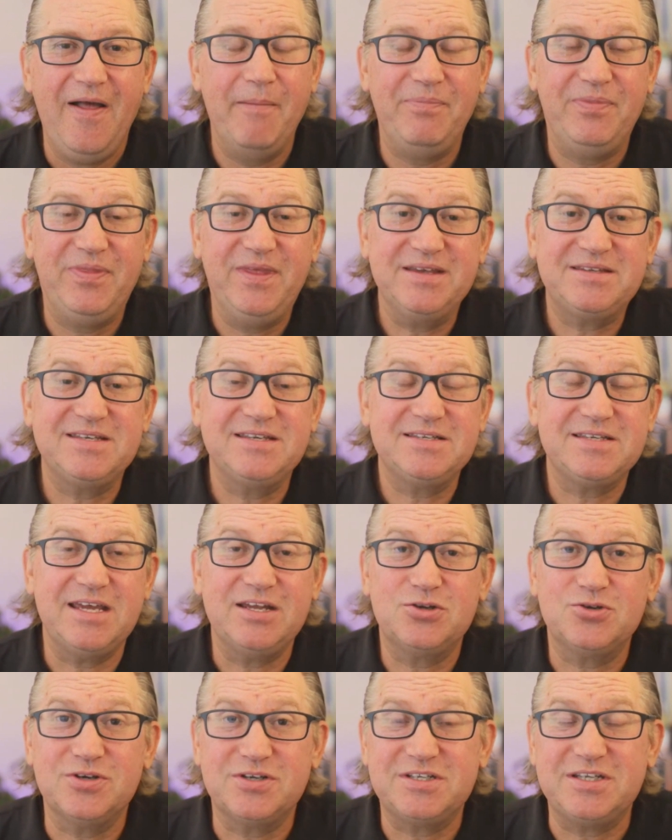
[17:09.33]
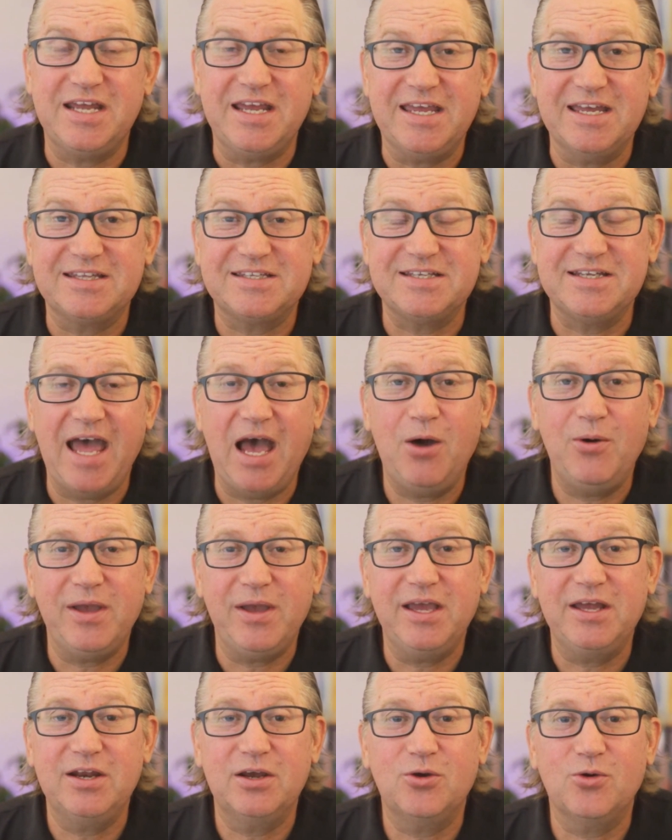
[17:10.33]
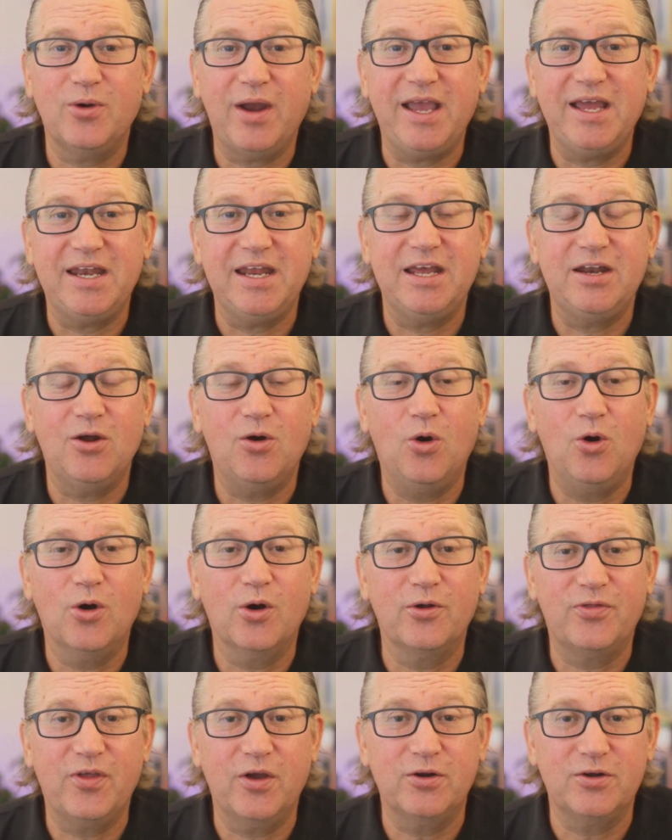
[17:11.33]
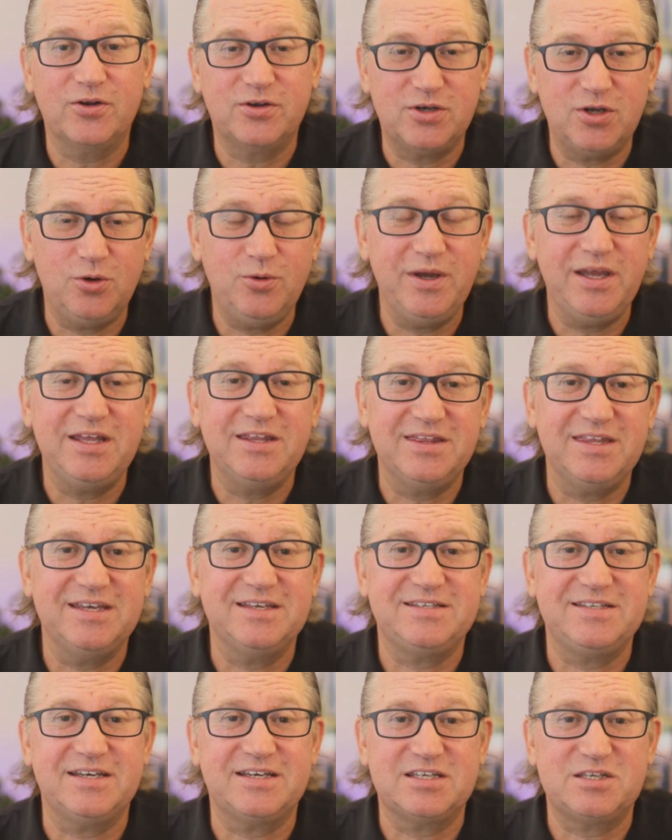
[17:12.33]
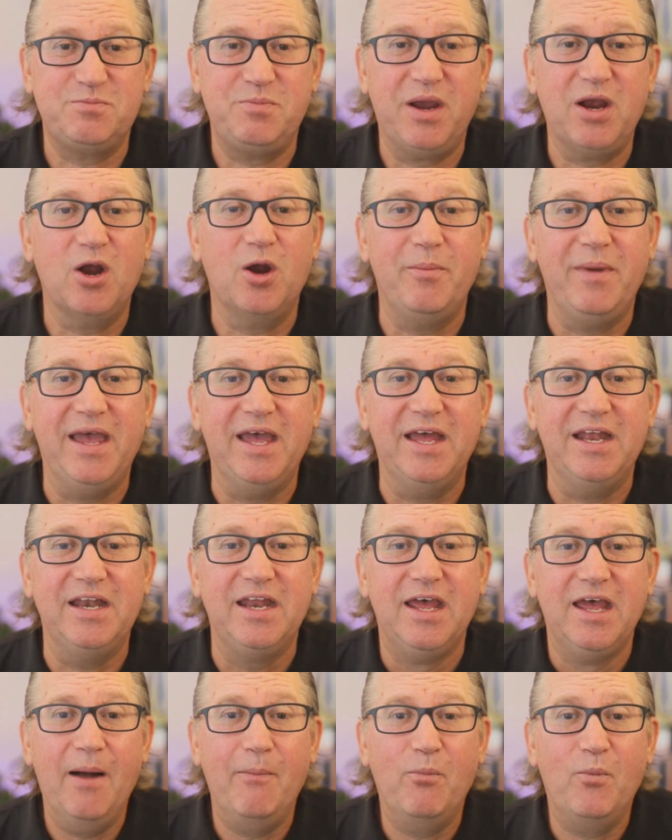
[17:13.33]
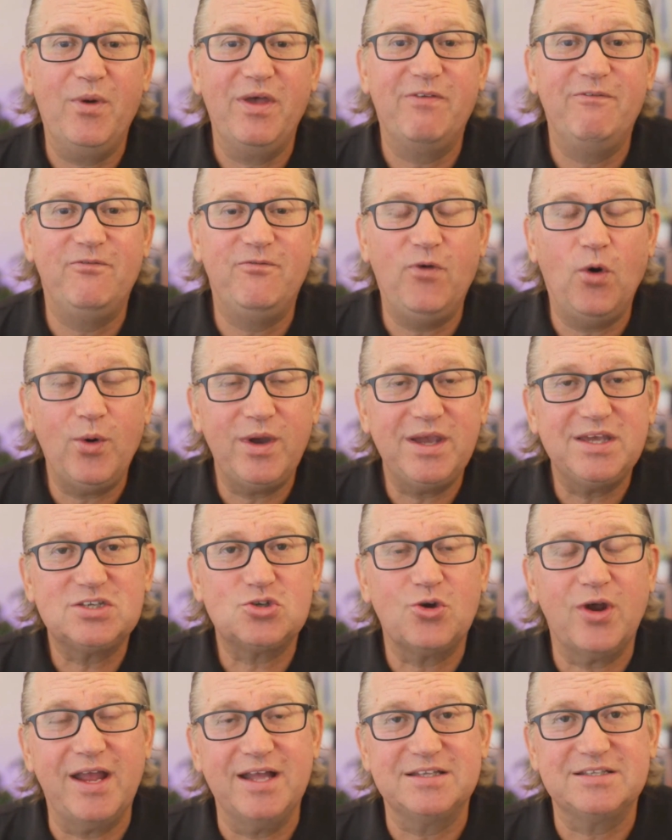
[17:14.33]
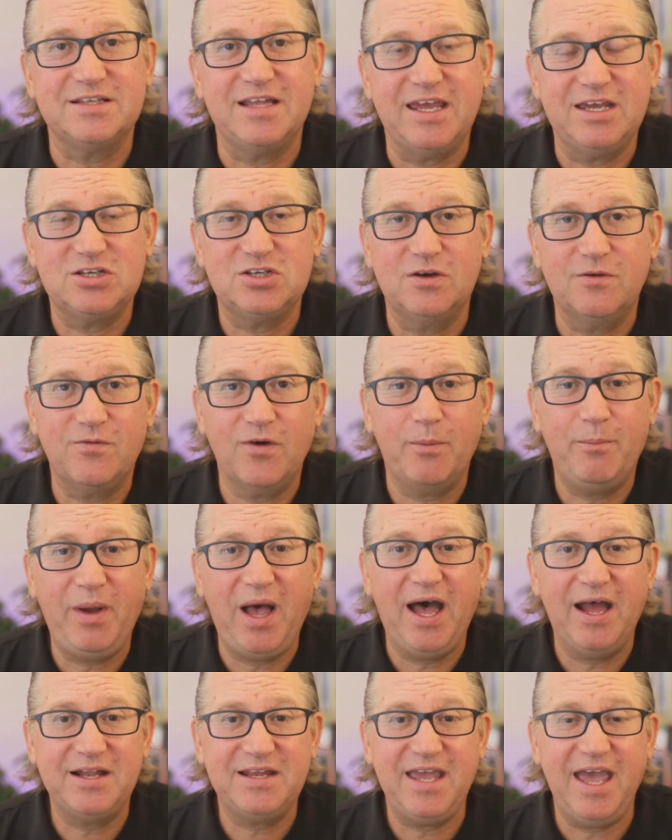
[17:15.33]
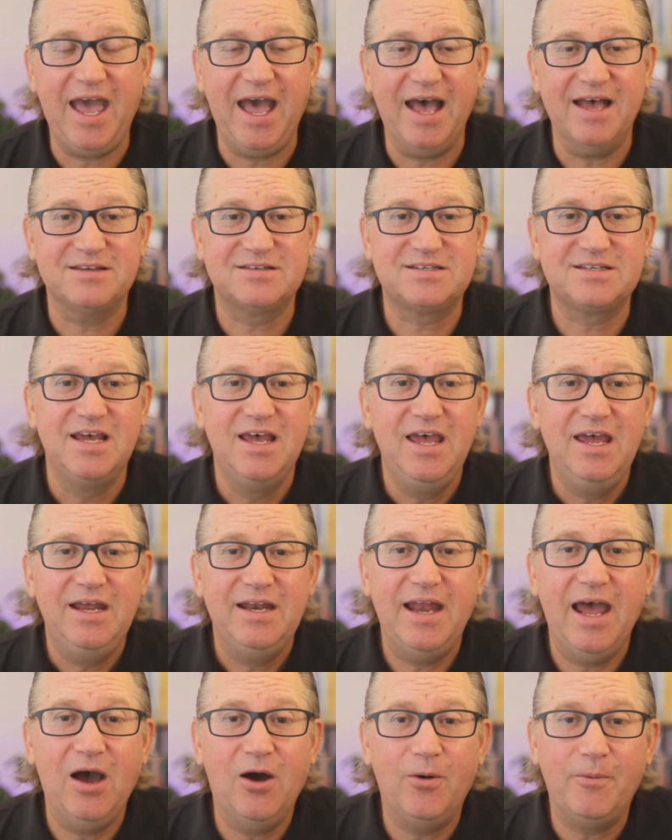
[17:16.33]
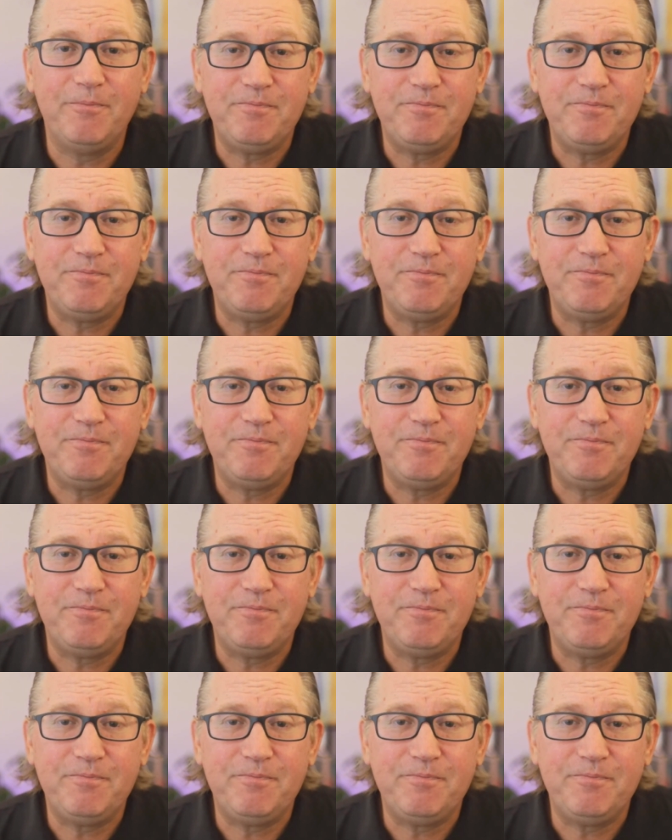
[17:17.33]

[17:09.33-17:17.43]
This is interesting. It's now integrated, or they're doing this experiment with voice translation for podcasts. Now,